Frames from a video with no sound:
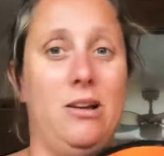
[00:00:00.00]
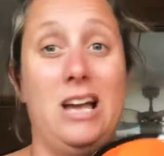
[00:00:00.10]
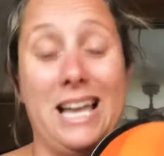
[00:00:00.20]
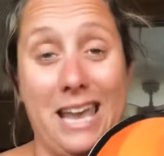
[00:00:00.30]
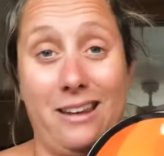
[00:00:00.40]

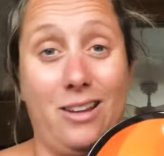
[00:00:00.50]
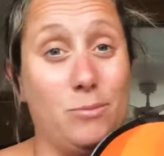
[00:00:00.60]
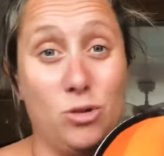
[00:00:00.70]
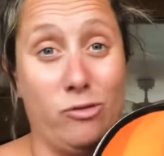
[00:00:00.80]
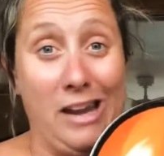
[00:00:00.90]
Again, I'm
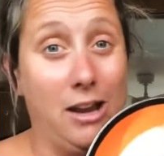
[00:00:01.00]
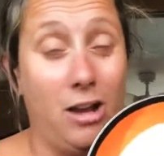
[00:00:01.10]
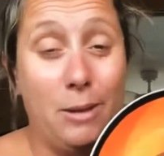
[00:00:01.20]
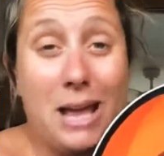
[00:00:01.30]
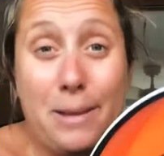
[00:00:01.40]
sorry, I
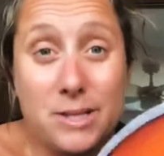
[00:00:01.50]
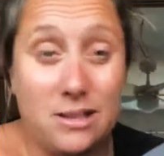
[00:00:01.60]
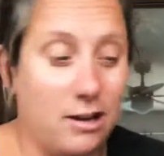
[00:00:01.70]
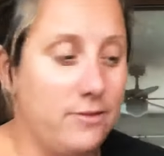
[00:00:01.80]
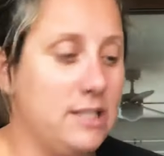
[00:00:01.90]
am a
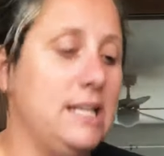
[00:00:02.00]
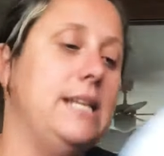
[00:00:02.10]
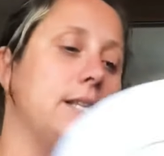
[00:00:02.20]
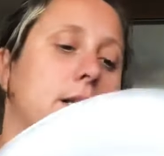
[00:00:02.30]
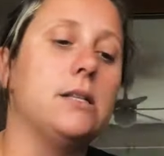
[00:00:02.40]
sucker for
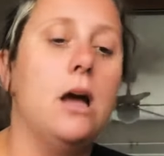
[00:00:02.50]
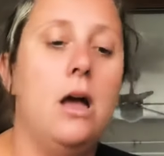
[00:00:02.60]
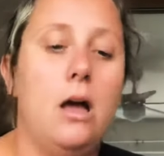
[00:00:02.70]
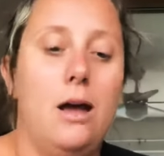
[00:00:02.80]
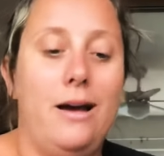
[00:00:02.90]
seasons.
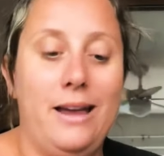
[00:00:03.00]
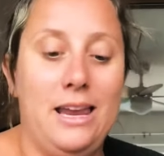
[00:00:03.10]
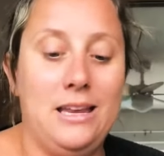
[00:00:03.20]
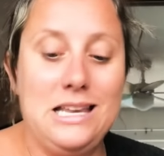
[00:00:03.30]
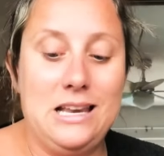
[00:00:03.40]
I
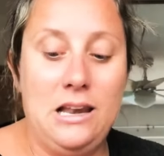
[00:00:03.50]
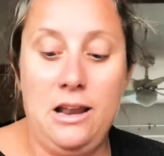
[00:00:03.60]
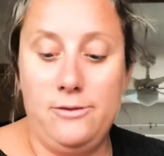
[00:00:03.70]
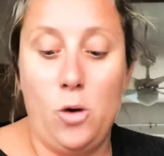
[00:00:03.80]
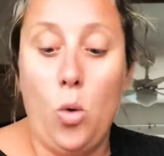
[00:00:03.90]

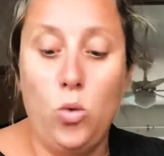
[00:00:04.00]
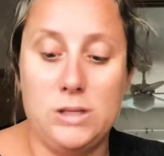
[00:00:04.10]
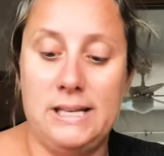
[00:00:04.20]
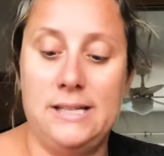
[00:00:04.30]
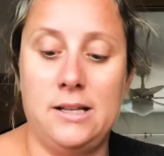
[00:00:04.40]
love all
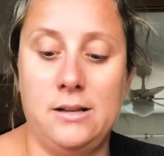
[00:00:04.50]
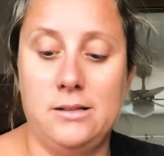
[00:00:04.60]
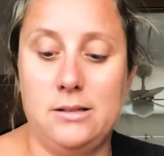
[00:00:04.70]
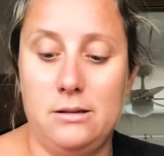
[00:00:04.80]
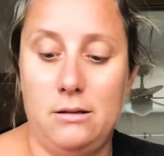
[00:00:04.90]
seasons.